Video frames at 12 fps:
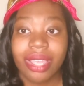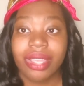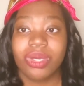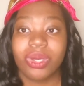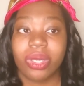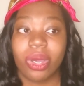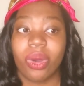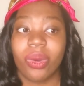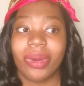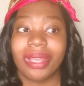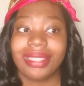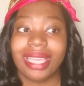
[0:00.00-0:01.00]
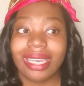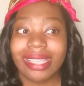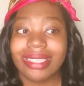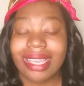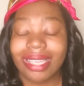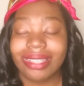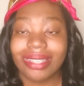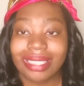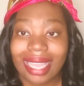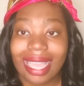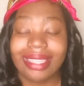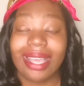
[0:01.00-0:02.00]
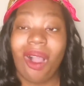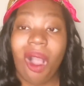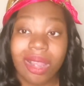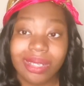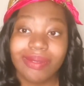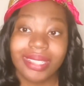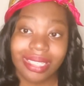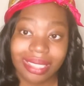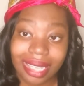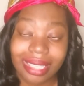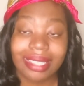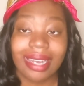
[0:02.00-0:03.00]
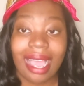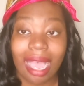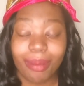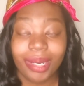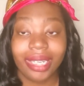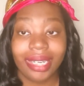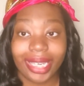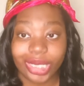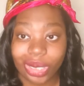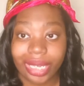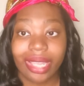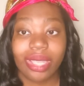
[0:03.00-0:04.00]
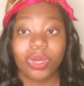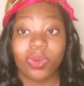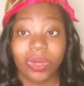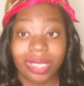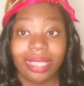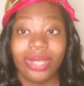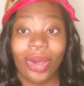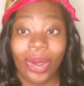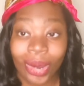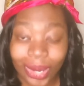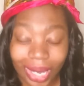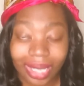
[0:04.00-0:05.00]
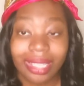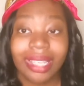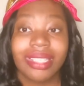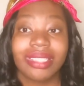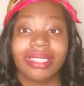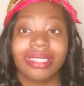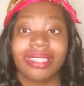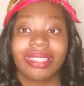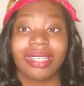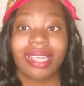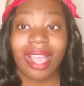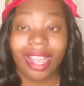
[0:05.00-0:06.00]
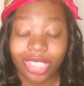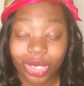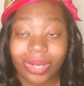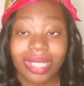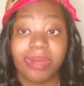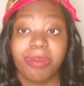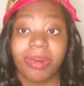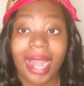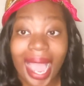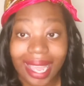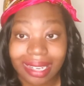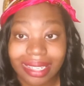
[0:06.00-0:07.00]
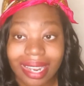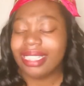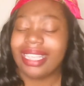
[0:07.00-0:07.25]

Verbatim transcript: So they need to understand that all of these things that are happening in Nigeria is really hurting the country's brand.